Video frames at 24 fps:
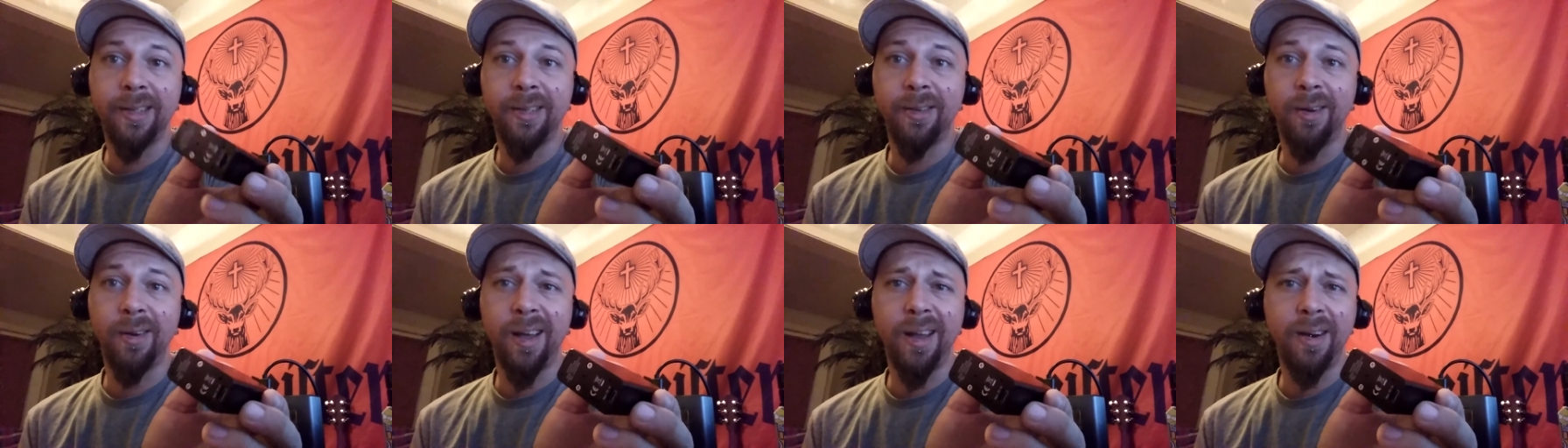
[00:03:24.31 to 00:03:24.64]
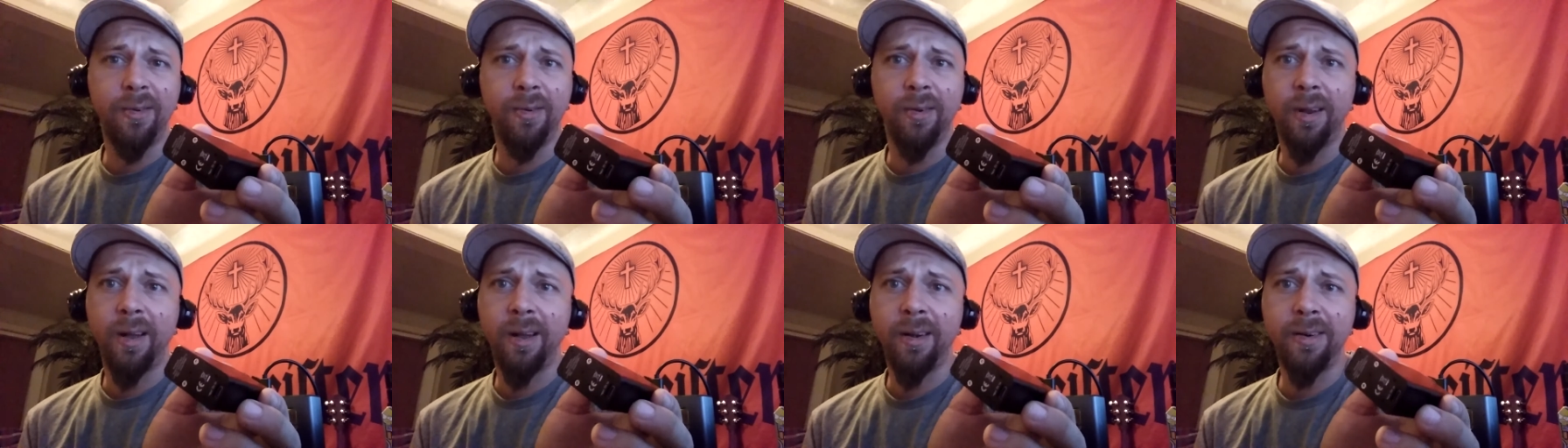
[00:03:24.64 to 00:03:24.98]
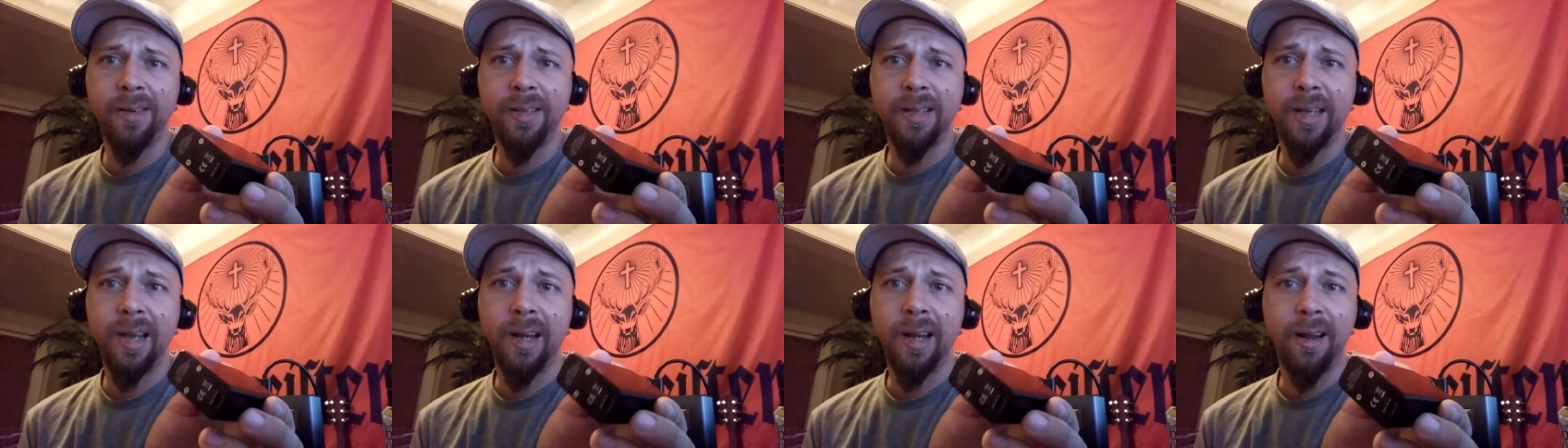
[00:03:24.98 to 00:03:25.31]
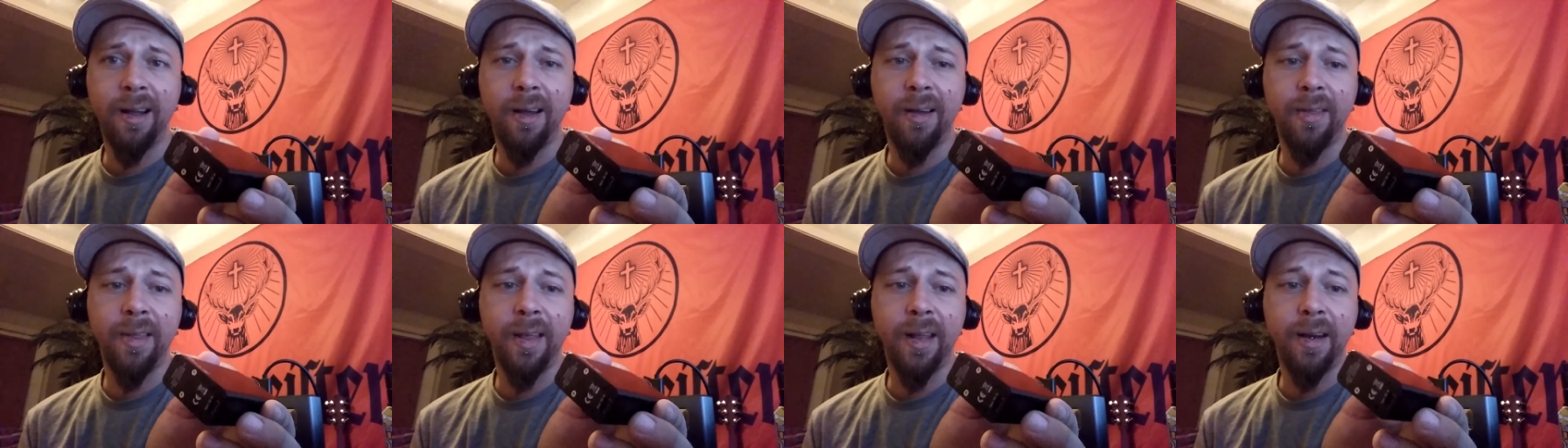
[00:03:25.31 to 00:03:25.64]
so I don't understand
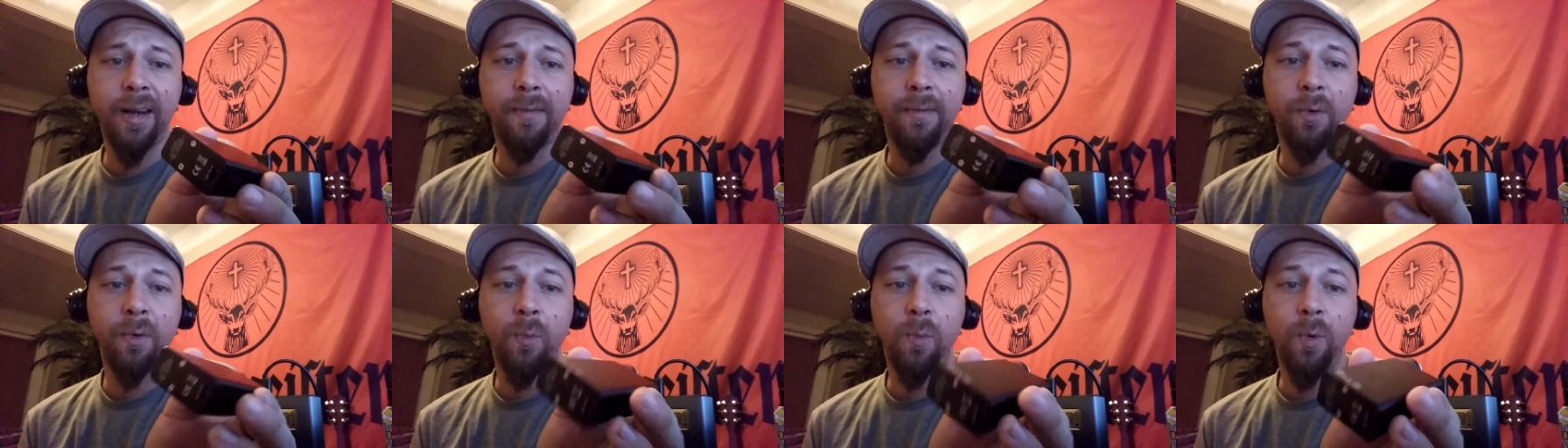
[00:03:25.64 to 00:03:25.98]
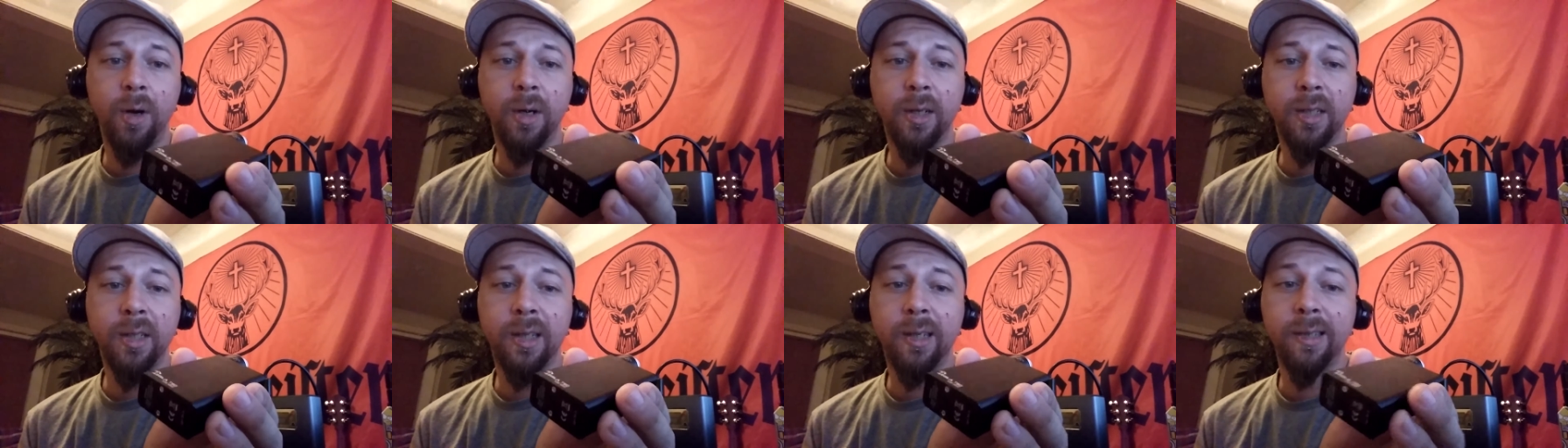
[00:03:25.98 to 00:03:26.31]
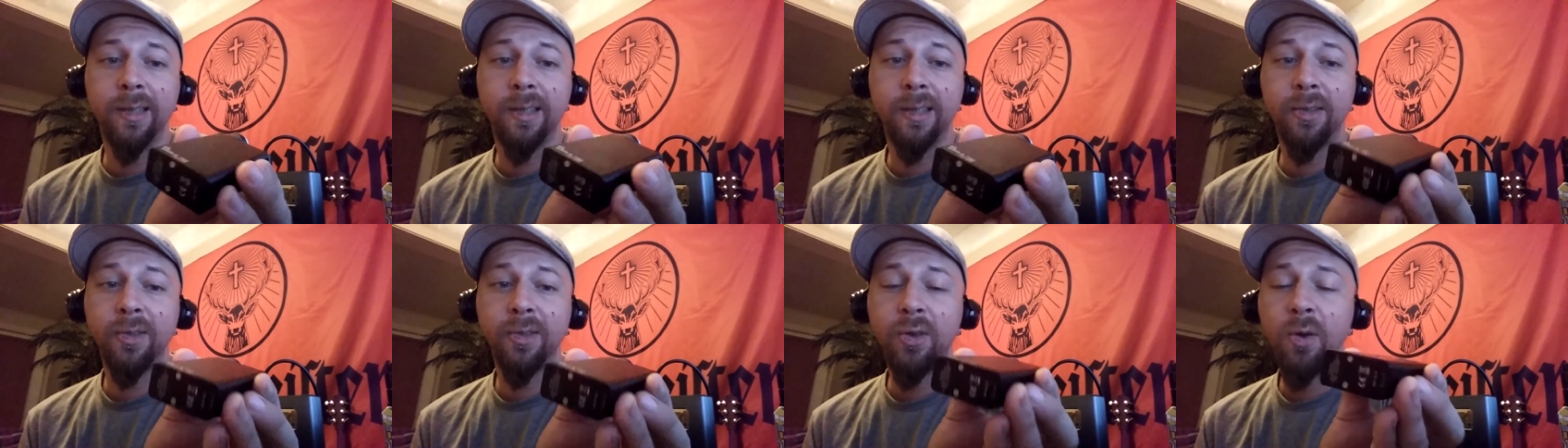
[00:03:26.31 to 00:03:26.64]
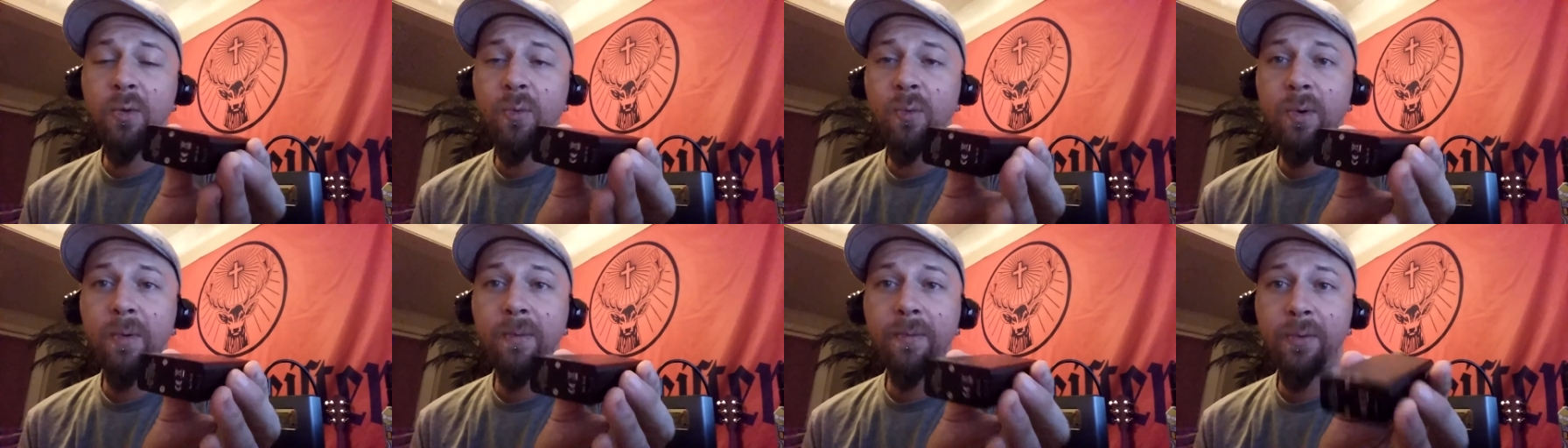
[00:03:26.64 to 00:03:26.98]
how that even works, because there's
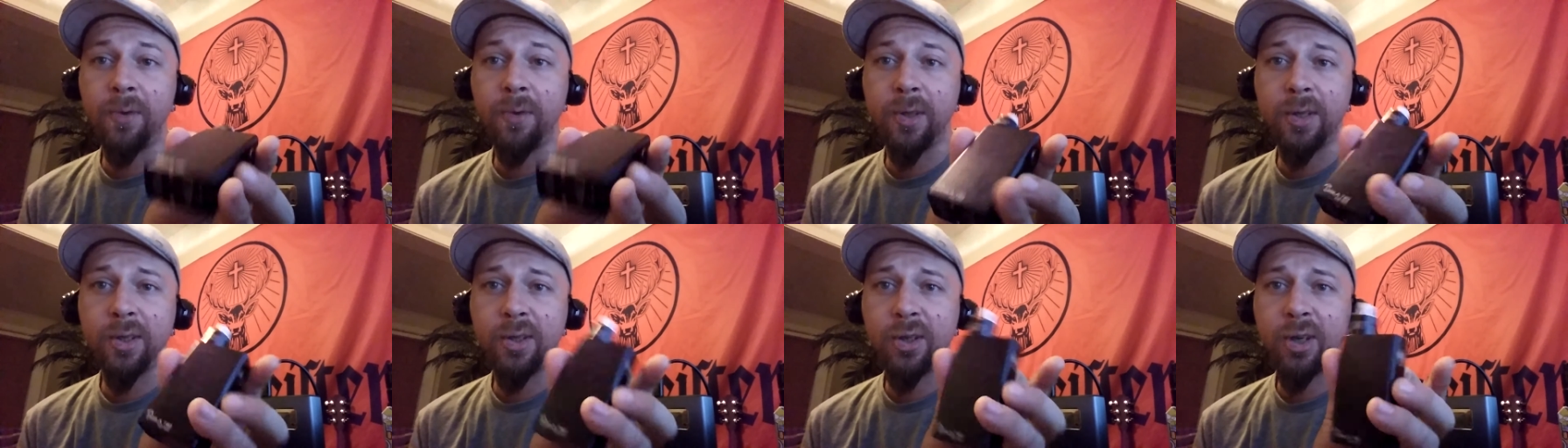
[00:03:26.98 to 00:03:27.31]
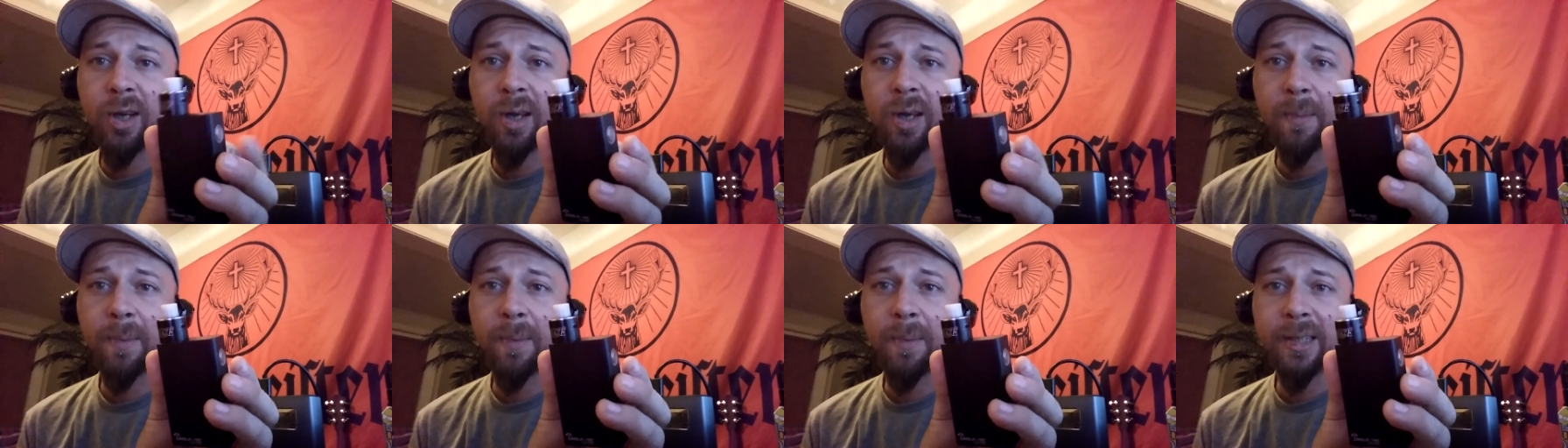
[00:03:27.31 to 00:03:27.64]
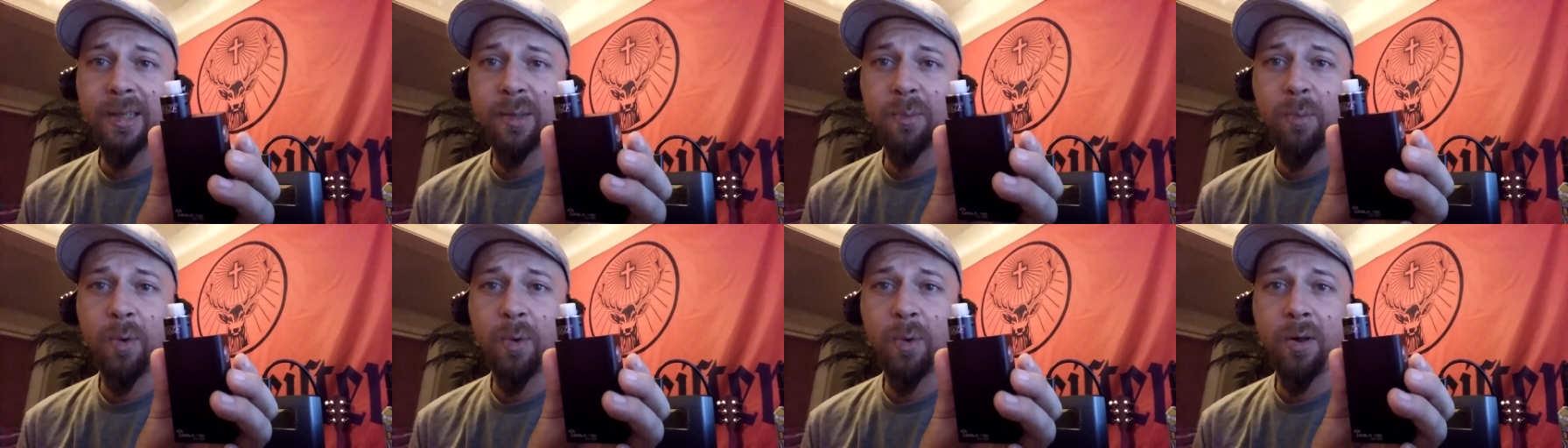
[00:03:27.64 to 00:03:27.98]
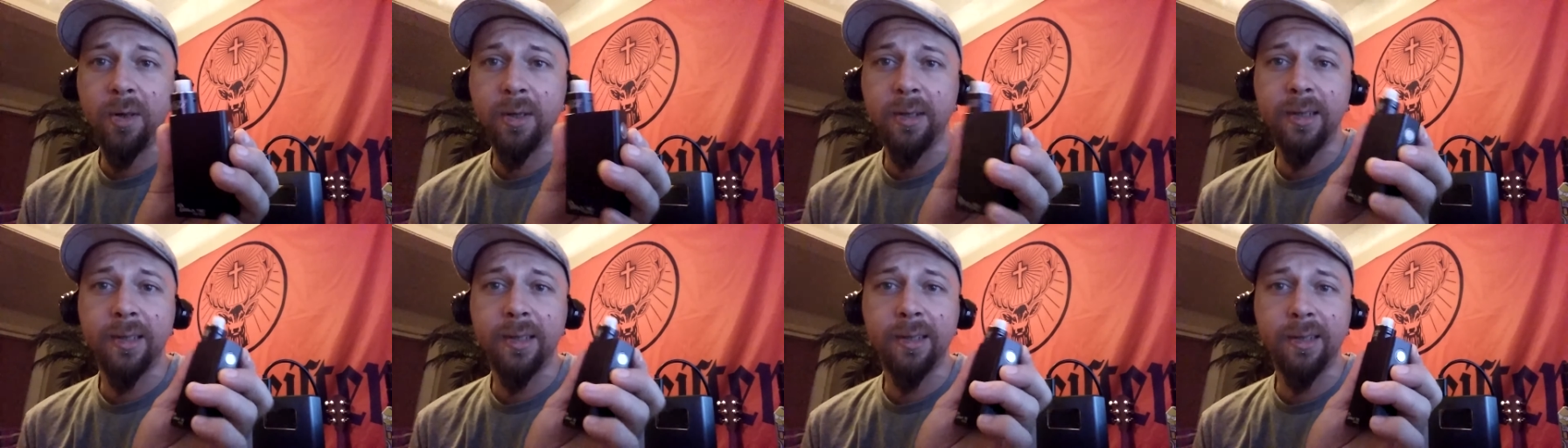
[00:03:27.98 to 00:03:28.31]
no room for the chip, as
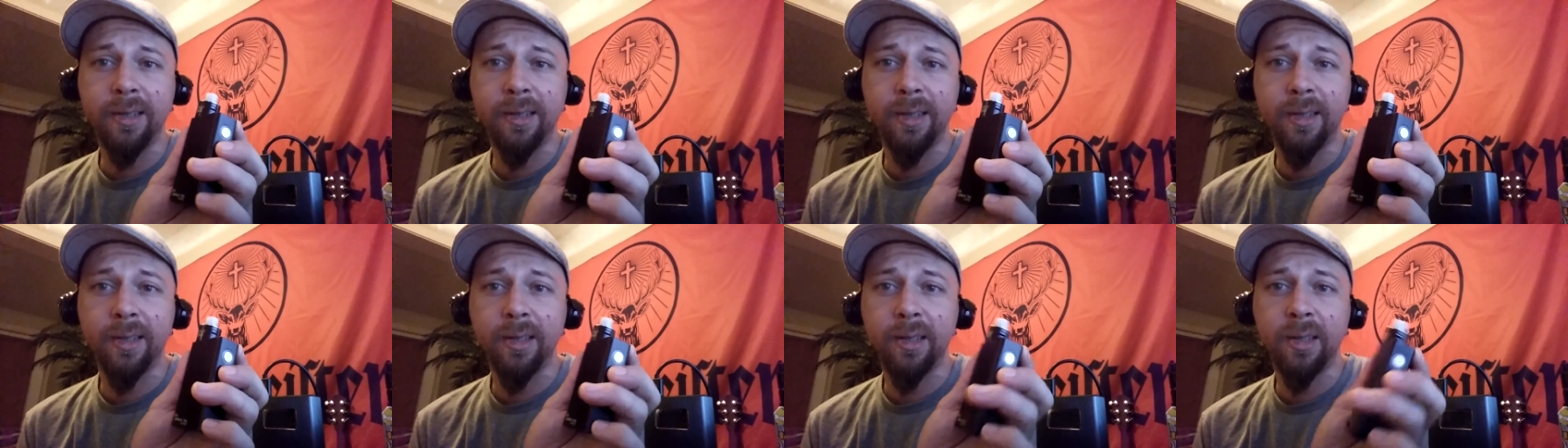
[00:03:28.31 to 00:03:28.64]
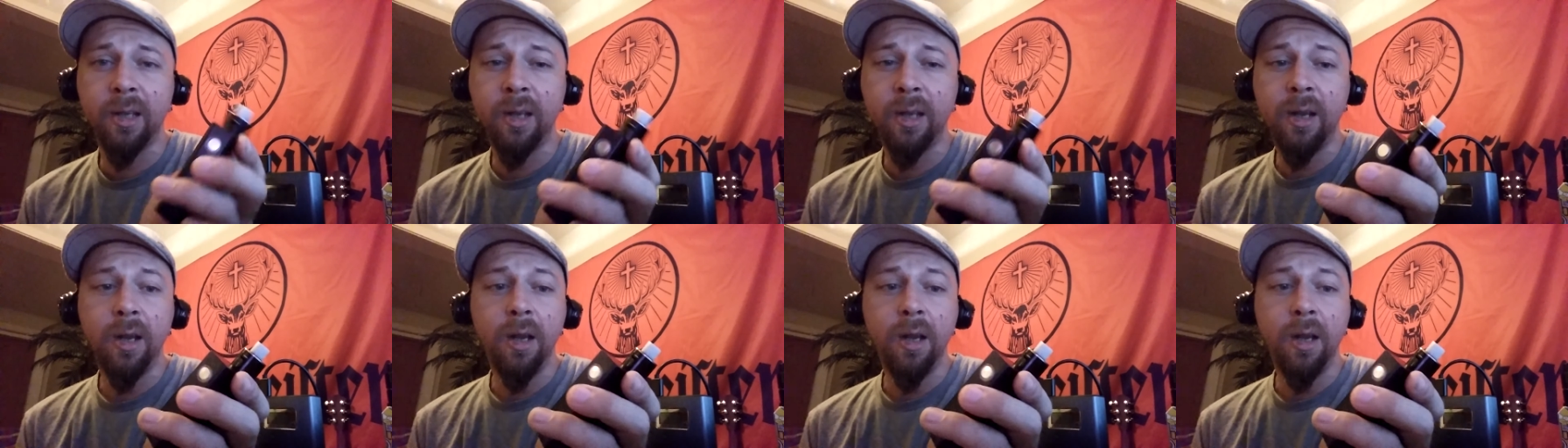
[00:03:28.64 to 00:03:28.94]
small as this is.